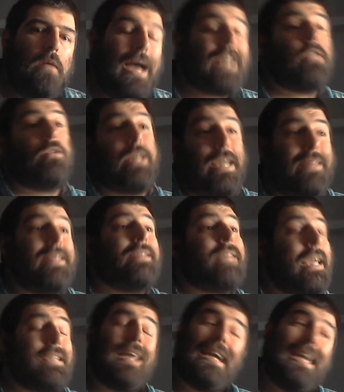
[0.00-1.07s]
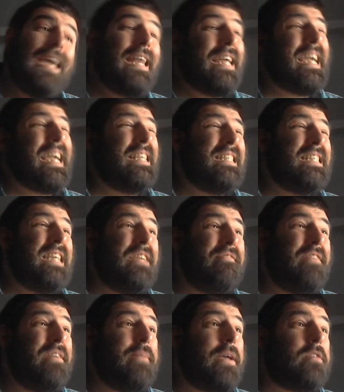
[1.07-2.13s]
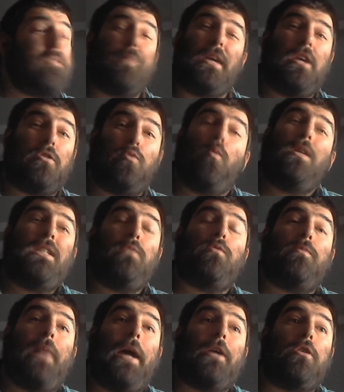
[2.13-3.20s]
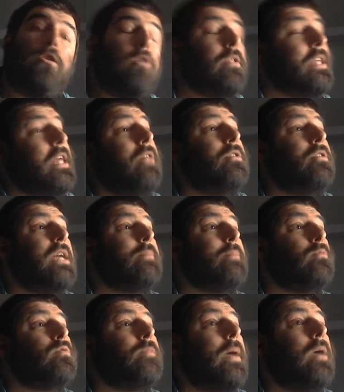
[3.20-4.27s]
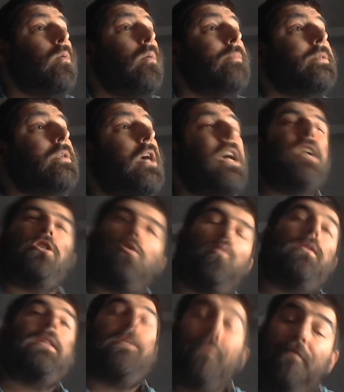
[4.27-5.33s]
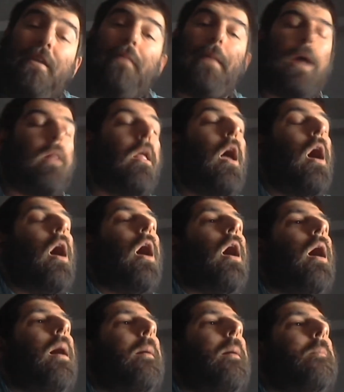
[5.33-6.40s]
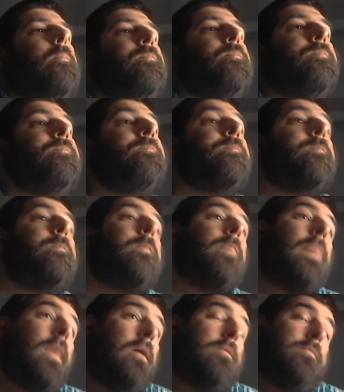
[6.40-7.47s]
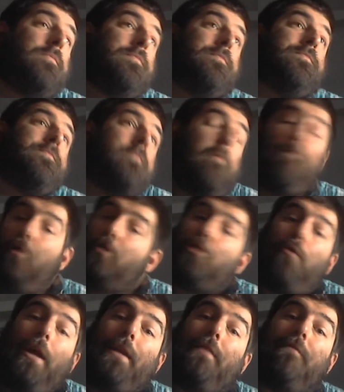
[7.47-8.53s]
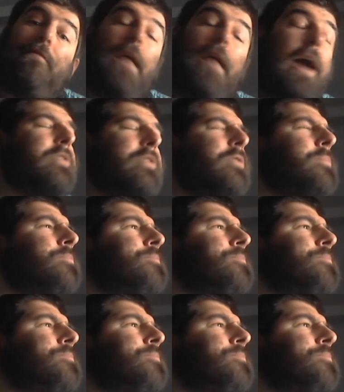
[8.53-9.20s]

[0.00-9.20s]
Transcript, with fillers: actually, in this case, again, I gotta say females, because once it was by a girl, and the other time it was by a woman. So, really, female. Um, first grade, in fact.